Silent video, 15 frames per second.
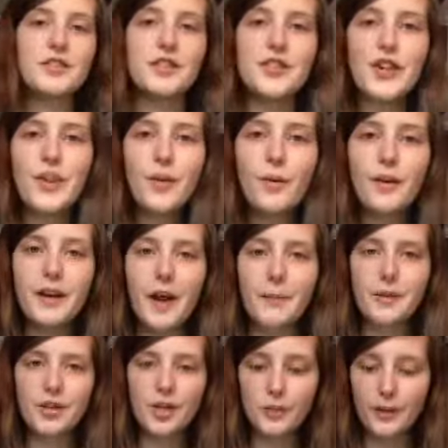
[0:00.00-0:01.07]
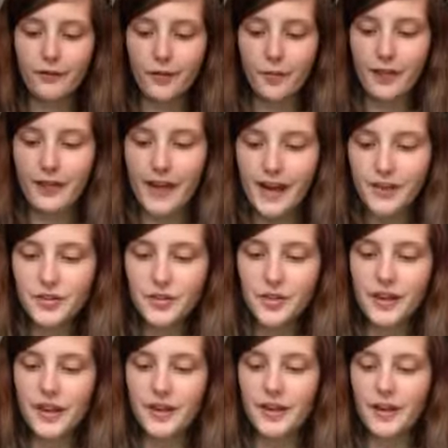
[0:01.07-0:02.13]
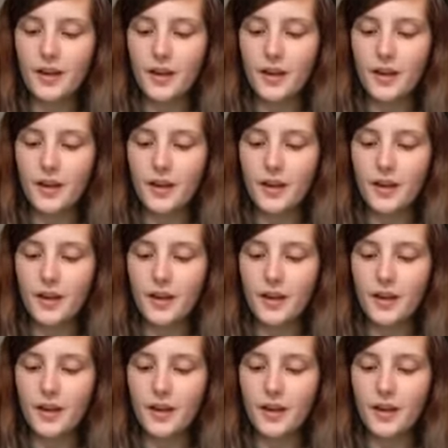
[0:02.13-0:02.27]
another one, I'm assuming from the next year,